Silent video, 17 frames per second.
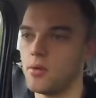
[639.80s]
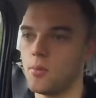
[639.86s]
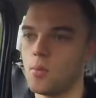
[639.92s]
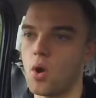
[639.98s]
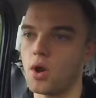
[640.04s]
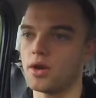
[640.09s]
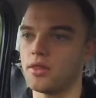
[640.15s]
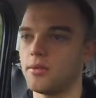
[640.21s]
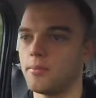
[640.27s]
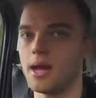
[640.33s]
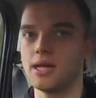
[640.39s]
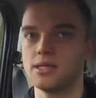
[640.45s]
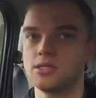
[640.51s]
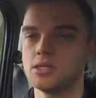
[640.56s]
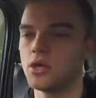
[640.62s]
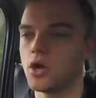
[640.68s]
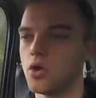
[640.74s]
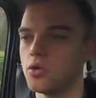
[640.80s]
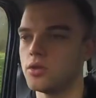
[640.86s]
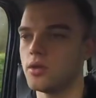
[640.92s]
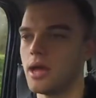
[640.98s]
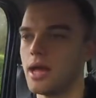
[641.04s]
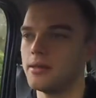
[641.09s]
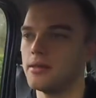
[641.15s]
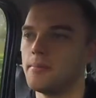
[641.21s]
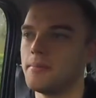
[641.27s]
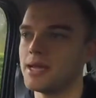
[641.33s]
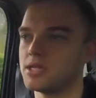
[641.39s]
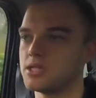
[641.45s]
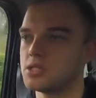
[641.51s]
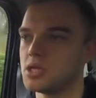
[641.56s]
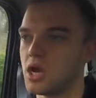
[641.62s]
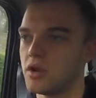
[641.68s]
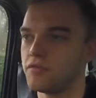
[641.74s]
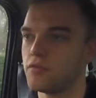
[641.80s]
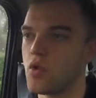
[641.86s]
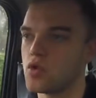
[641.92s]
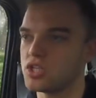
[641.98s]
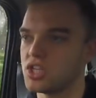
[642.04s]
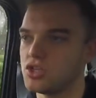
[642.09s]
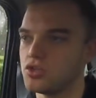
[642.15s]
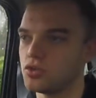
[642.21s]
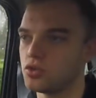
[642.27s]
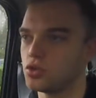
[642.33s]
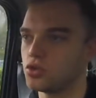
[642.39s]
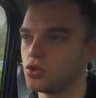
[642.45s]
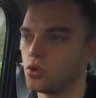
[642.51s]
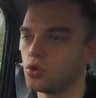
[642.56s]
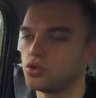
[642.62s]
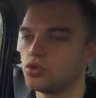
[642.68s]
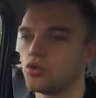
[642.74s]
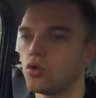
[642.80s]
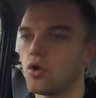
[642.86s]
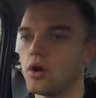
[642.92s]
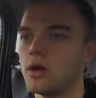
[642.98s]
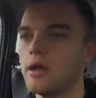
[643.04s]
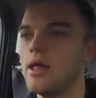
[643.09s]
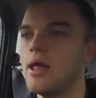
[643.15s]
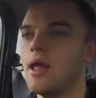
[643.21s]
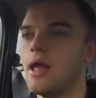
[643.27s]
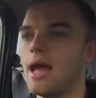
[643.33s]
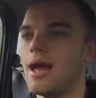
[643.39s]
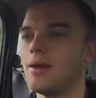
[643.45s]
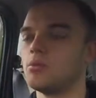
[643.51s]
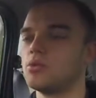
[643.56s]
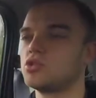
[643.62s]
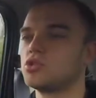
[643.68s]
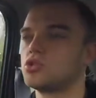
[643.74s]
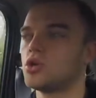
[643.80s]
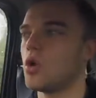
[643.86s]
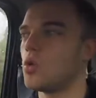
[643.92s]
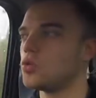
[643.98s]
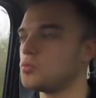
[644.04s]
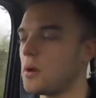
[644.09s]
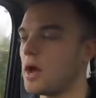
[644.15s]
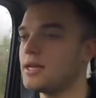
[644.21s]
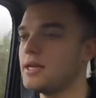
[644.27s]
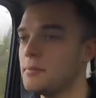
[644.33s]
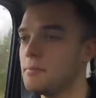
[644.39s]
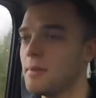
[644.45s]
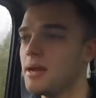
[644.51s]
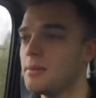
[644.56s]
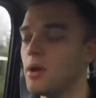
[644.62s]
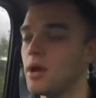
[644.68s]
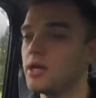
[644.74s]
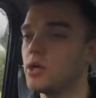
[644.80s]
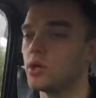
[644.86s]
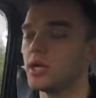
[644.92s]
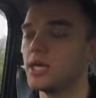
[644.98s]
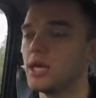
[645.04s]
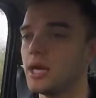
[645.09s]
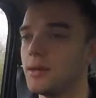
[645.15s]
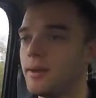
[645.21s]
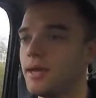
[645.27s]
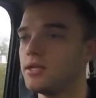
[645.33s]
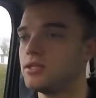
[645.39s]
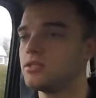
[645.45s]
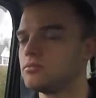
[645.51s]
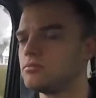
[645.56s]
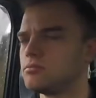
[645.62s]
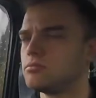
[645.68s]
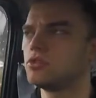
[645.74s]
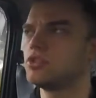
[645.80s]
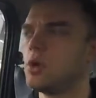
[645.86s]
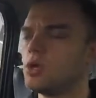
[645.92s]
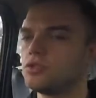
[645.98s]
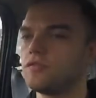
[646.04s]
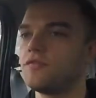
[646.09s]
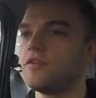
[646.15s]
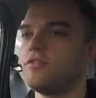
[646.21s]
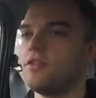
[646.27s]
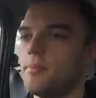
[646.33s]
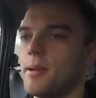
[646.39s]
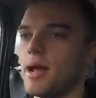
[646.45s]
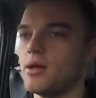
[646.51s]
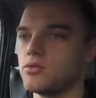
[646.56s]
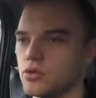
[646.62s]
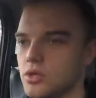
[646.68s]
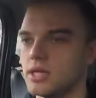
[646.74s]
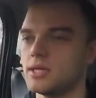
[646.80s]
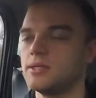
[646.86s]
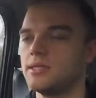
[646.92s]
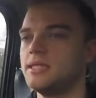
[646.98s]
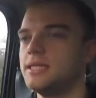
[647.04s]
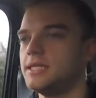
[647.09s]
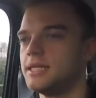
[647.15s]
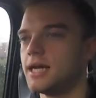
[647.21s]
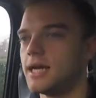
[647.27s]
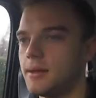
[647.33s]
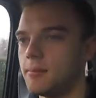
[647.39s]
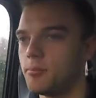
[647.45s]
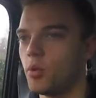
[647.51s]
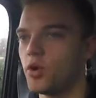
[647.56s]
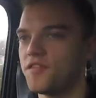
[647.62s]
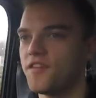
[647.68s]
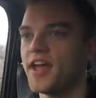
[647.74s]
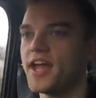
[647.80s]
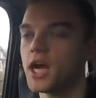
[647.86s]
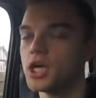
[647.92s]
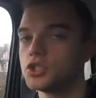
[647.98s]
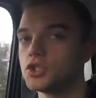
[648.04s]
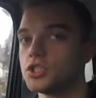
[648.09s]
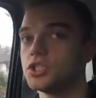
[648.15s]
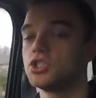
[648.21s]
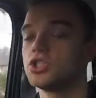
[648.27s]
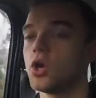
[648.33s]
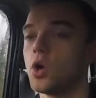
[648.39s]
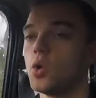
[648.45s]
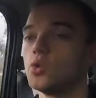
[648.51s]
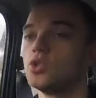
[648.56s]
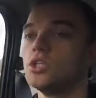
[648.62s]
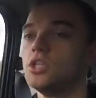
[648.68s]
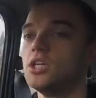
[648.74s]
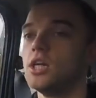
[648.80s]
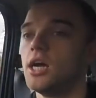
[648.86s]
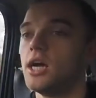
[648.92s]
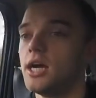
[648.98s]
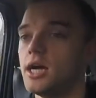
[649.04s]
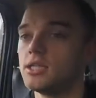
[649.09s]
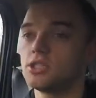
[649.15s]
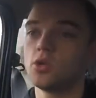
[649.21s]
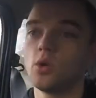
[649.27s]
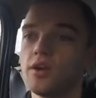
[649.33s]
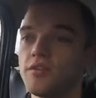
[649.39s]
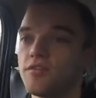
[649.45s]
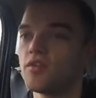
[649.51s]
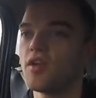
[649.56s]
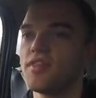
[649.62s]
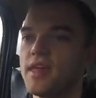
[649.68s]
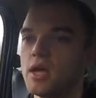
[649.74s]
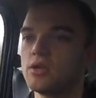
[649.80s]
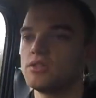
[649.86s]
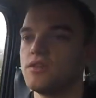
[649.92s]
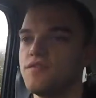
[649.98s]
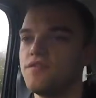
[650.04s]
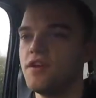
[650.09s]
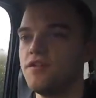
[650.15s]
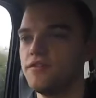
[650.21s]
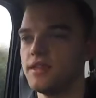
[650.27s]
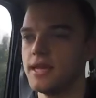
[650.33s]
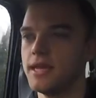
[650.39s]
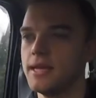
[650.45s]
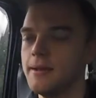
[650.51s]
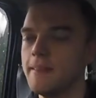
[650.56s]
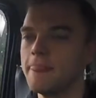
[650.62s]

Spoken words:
one of them had to go, and the Mazda unfortunately drew the short straw and was sold. But I did make money on it. I made £250 on it, bought it for 800 and sold it for 1,050.